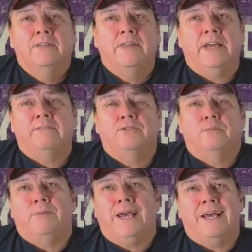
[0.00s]
They have
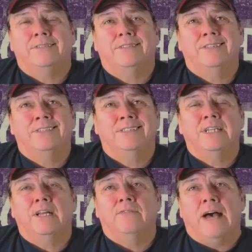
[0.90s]
surpassed the
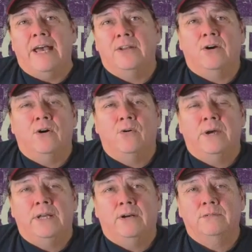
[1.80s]
state of Idaho
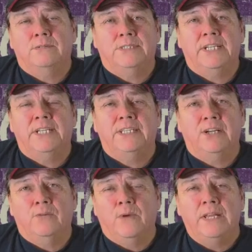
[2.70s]
and are sitting
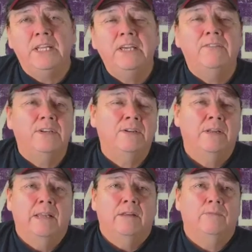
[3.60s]
there right even
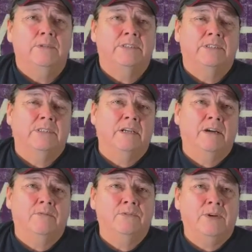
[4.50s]
with
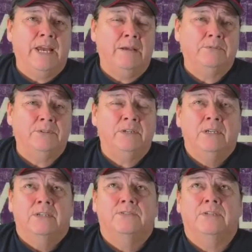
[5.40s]
the uh, with New Hampshire.
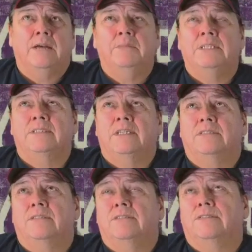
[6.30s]
So that means that
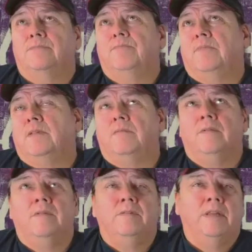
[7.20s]
there's
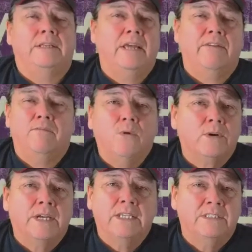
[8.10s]
that they have more
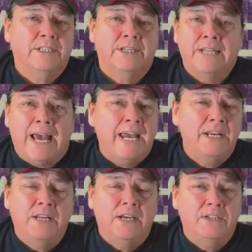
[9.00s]
cases than
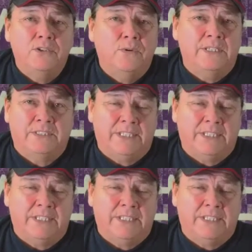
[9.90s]
nine U.S.